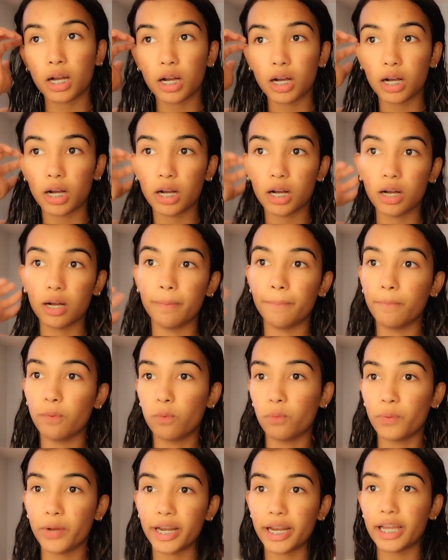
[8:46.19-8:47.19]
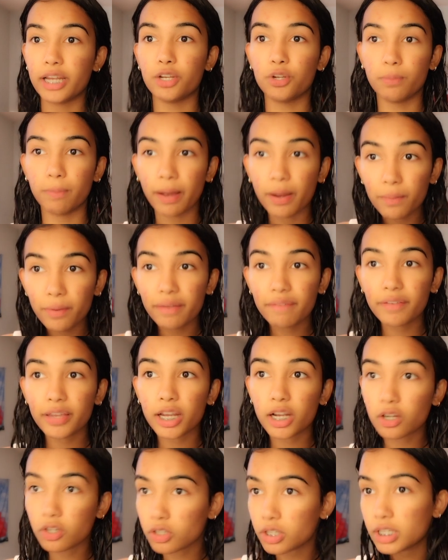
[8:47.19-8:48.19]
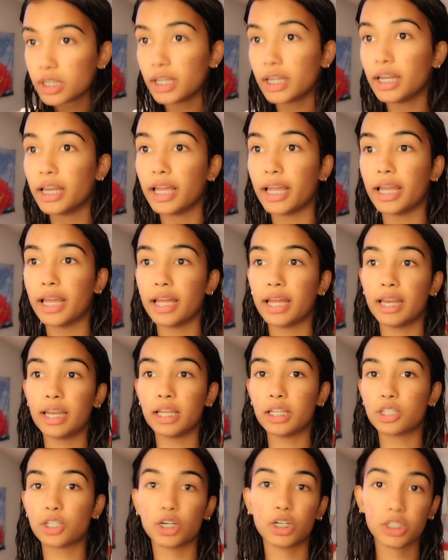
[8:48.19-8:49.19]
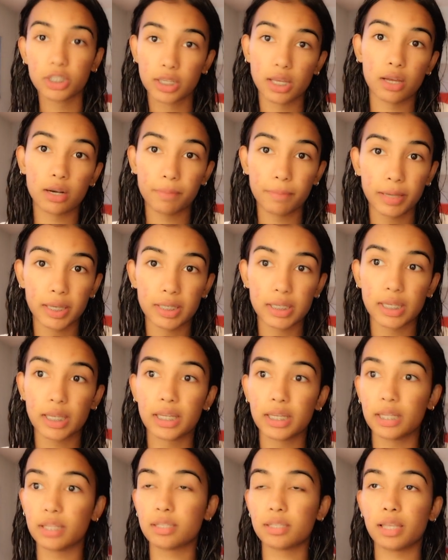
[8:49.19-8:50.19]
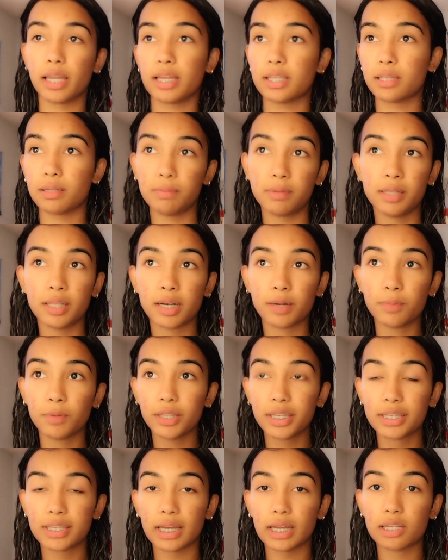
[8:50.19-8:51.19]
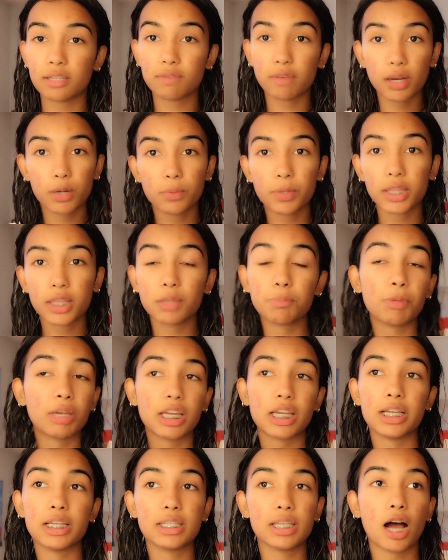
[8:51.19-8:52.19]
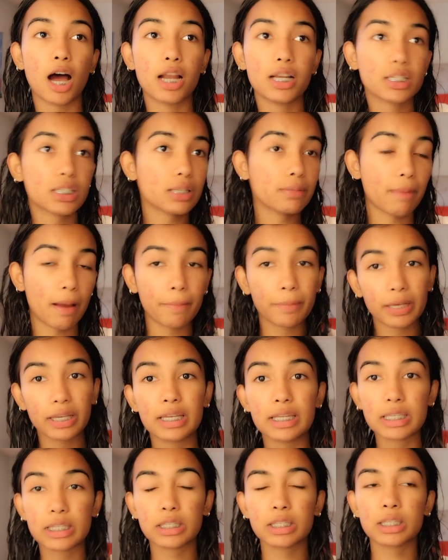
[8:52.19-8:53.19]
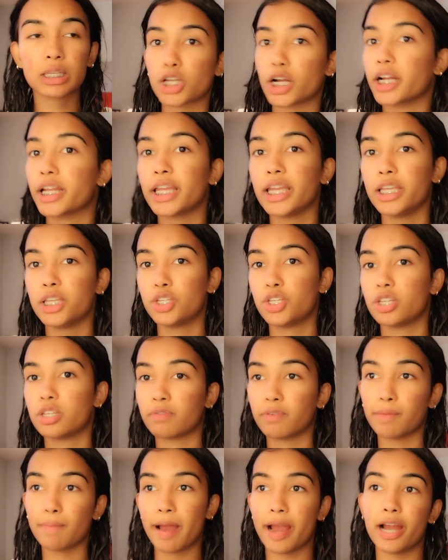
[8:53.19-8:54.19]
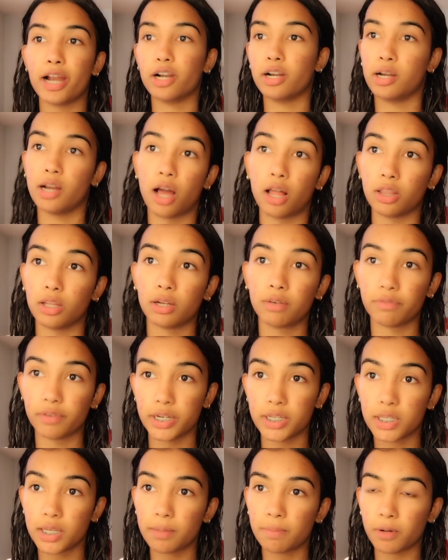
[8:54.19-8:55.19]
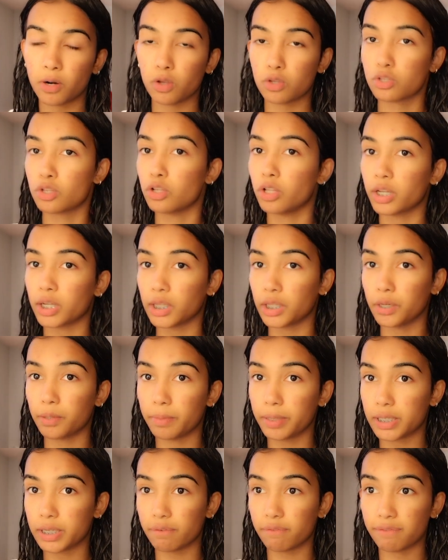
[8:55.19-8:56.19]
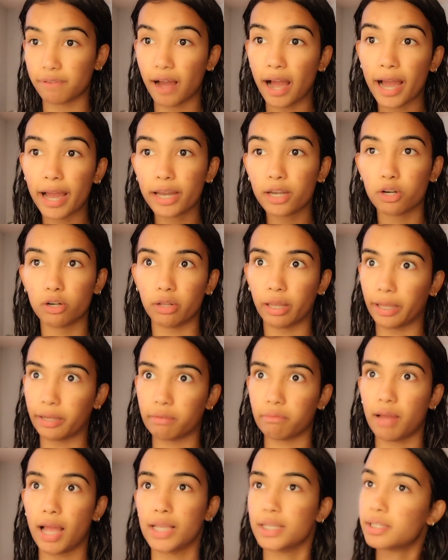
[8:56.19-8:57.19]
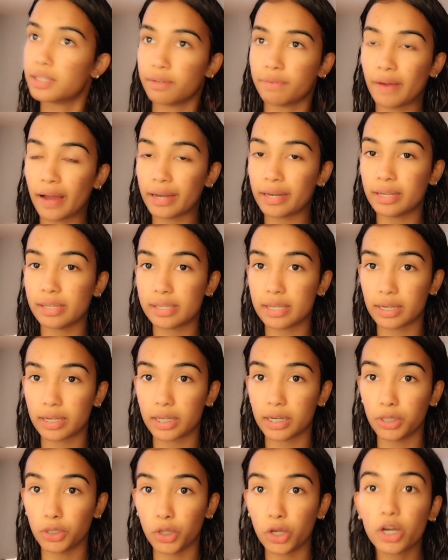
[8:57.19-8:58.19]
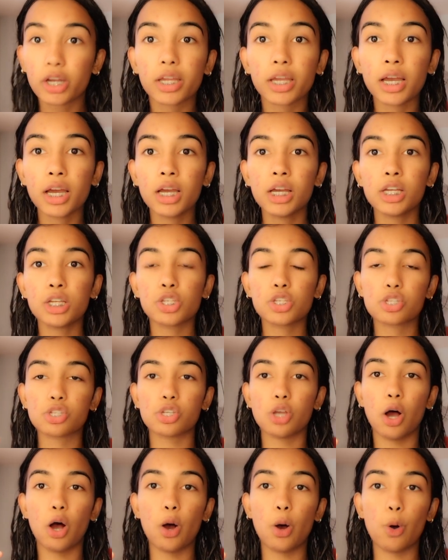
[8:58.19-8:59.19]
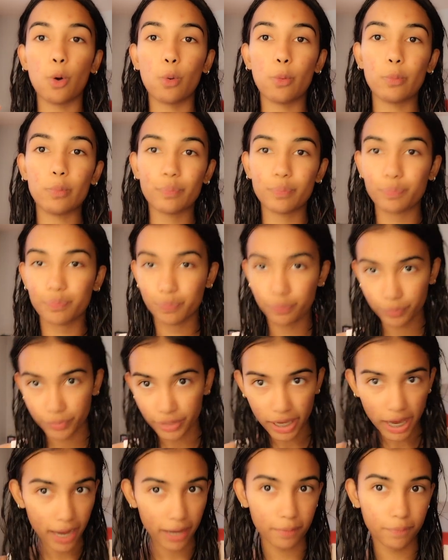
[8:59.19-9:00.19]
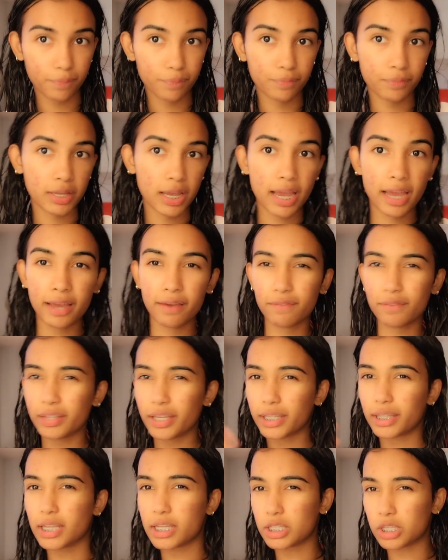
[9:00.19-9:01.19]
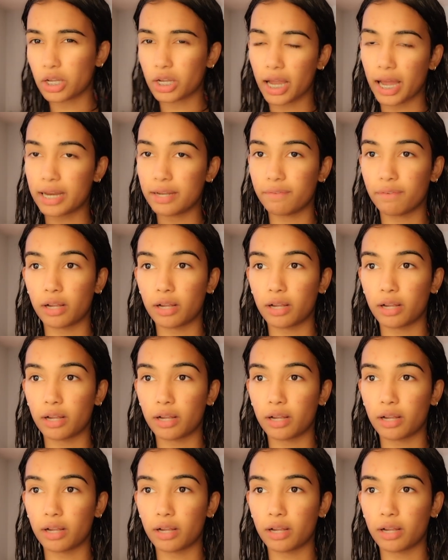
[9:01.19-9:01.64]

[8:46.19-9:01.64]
when I do my wavy hair routine, and it turns out amazing. It's like something that I'm really satisfied with, because honestly my biggest target is just for my hair to not look frizzy, but also look a little bit defined, or like as defined as it can look. So yeah, I feel like this look kind of